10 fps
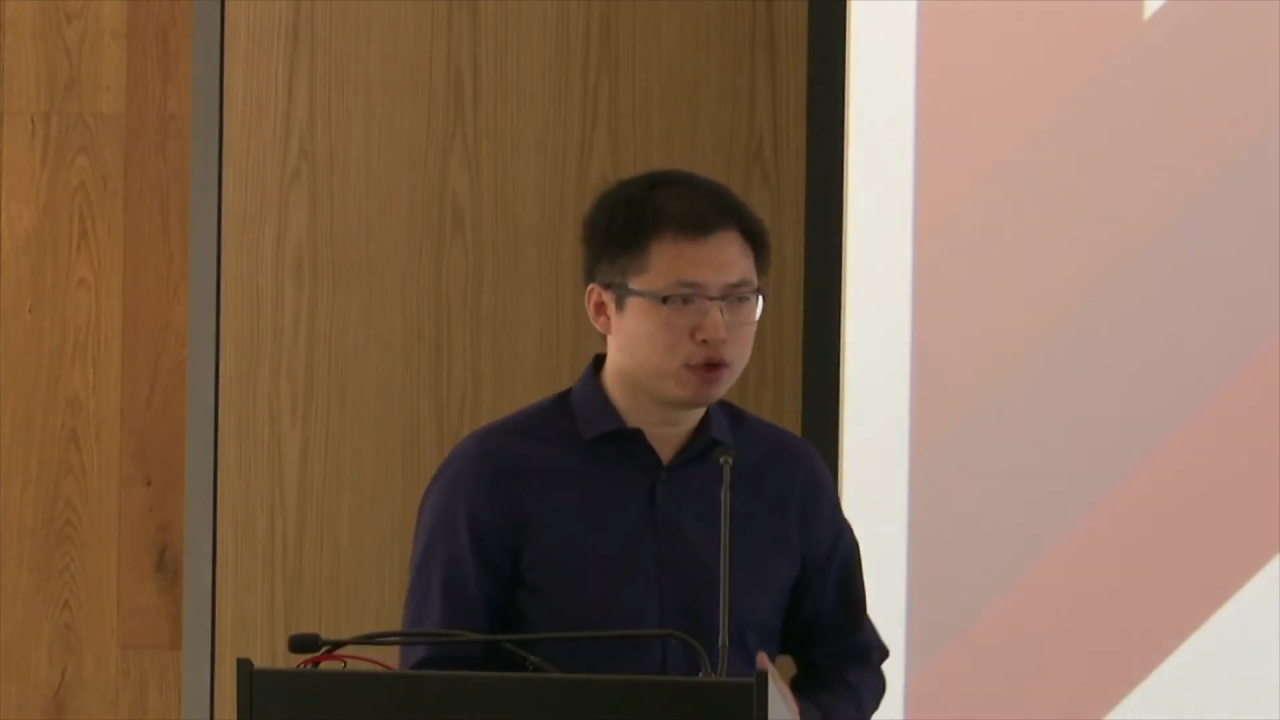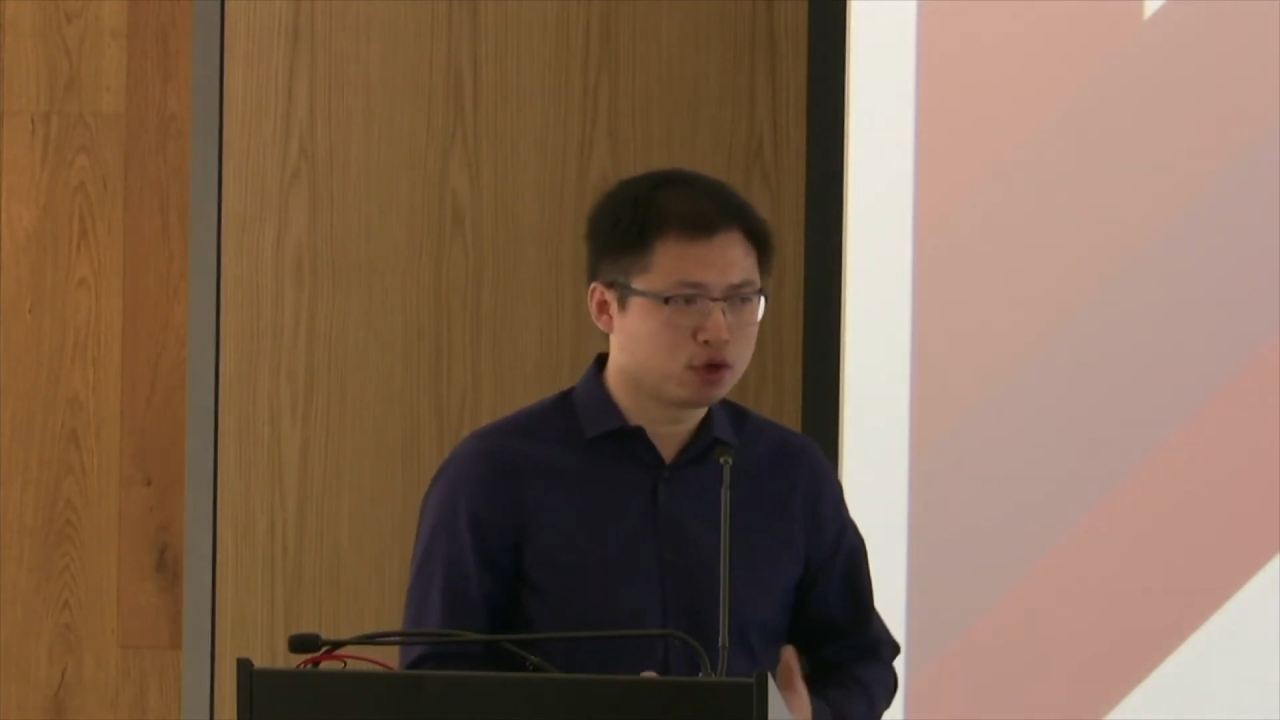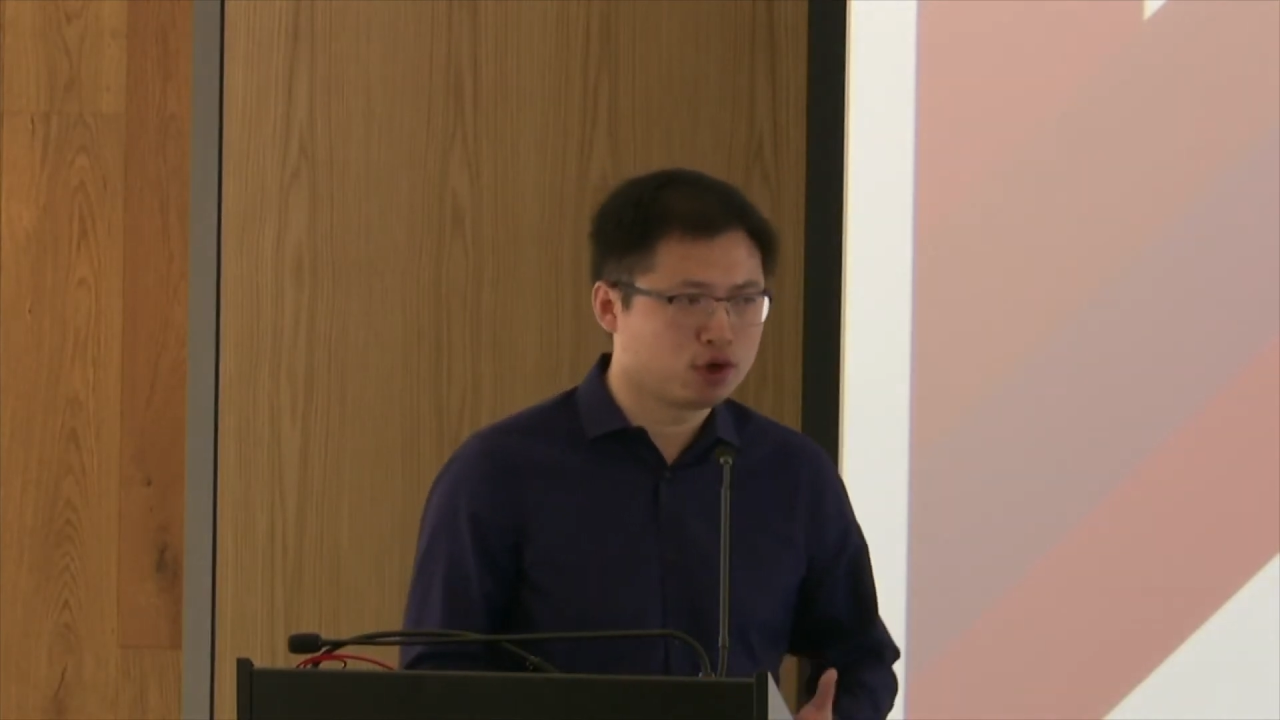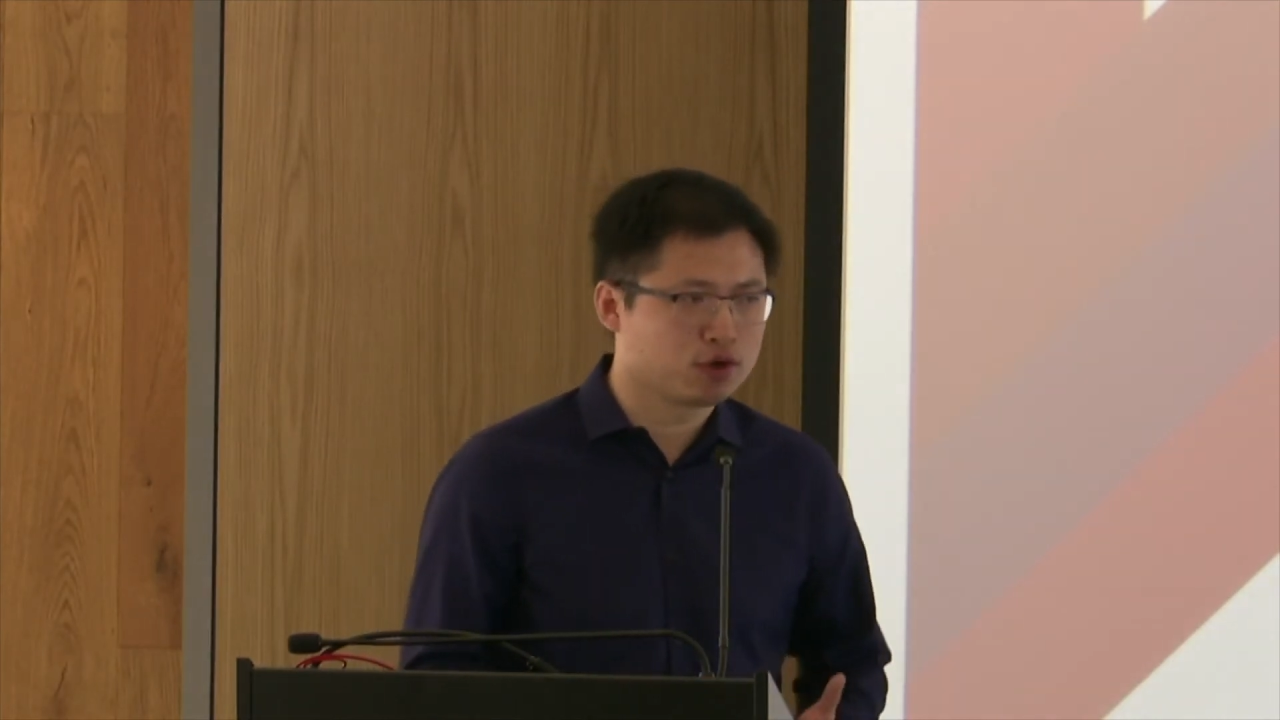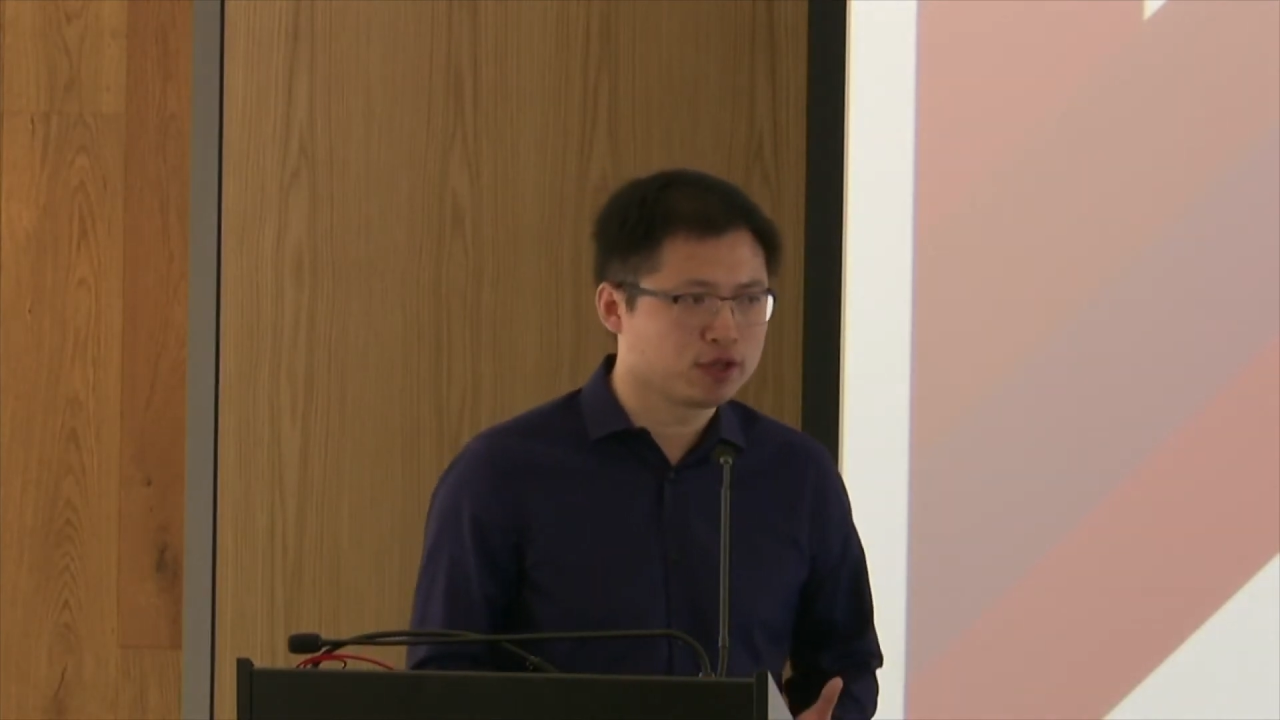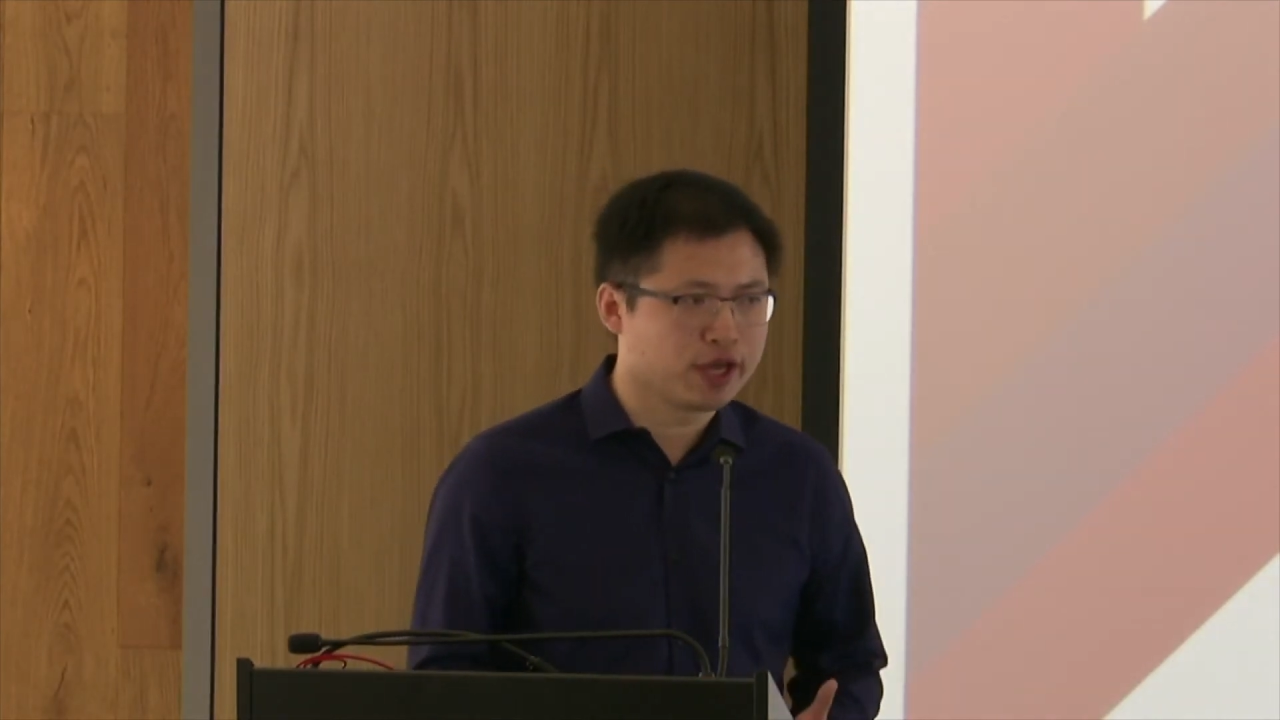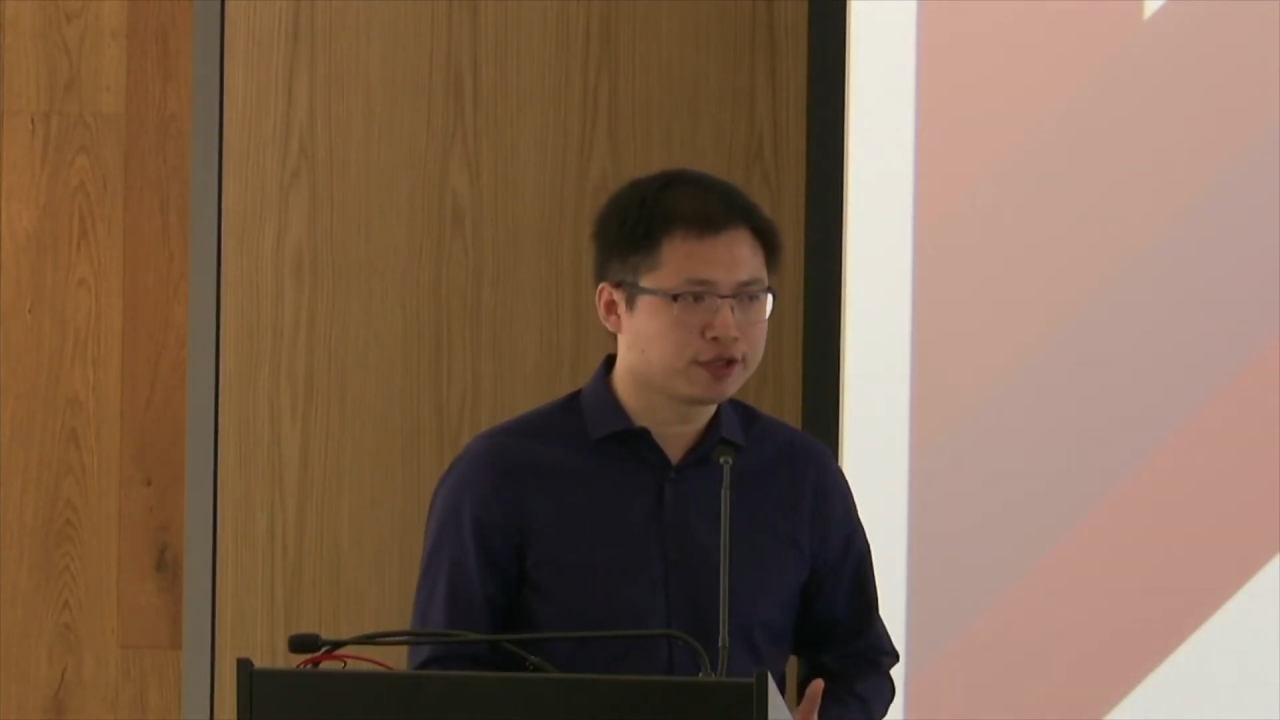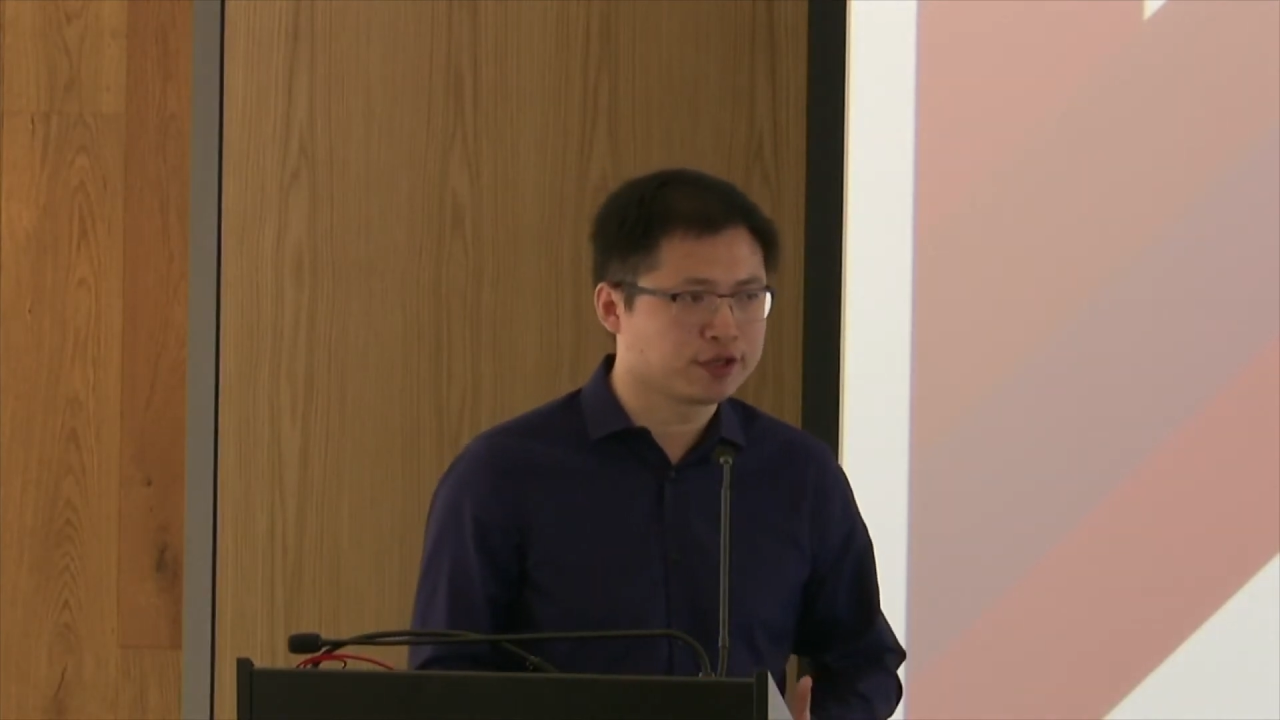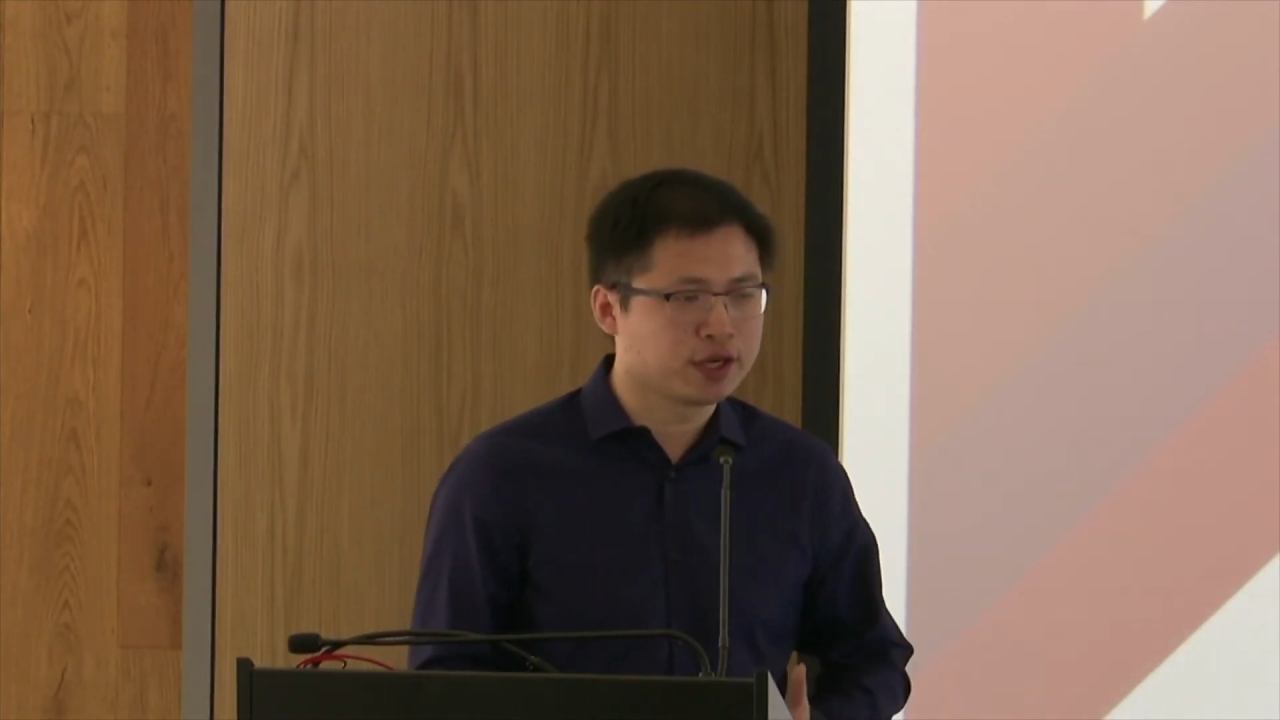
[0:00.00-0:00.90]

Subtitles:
a calculator,